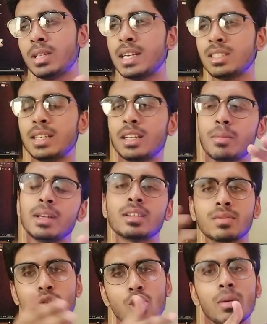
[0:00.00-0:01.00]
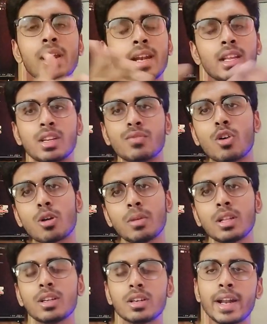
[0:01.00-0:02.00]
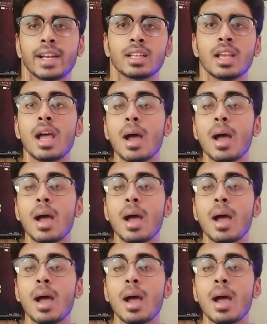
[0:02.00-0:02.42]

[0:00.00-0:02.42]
That is little bit formal and informal, right?